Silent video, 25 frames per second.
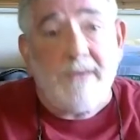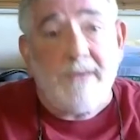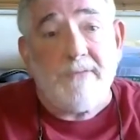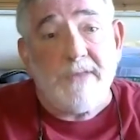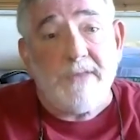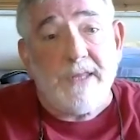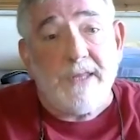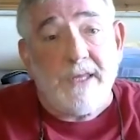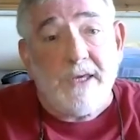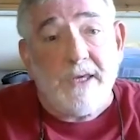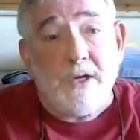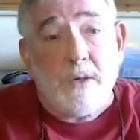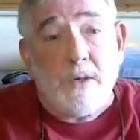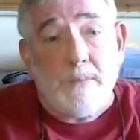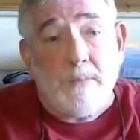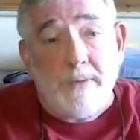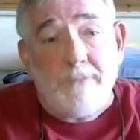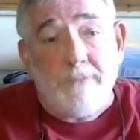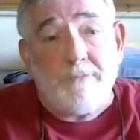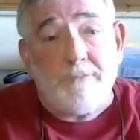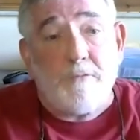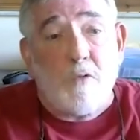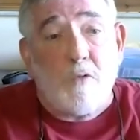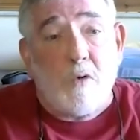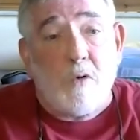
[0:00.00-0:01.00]
the year
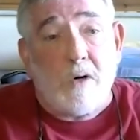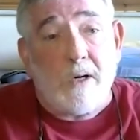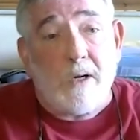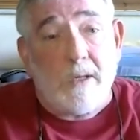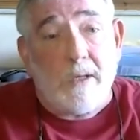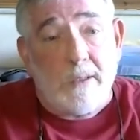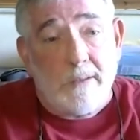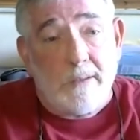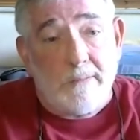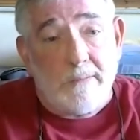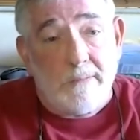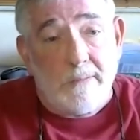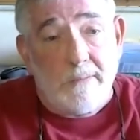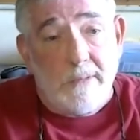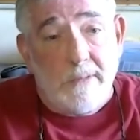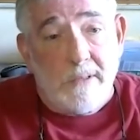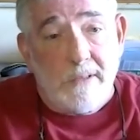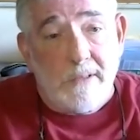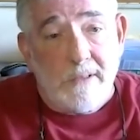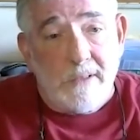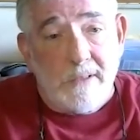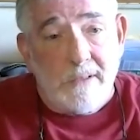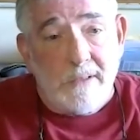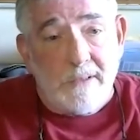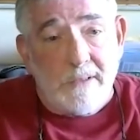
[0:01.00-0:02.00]
before.
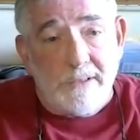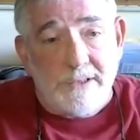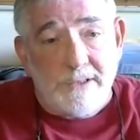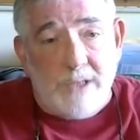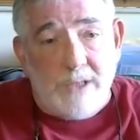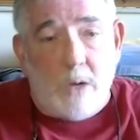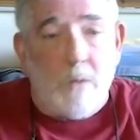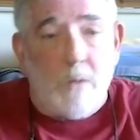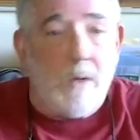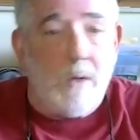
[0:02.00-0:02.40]
So,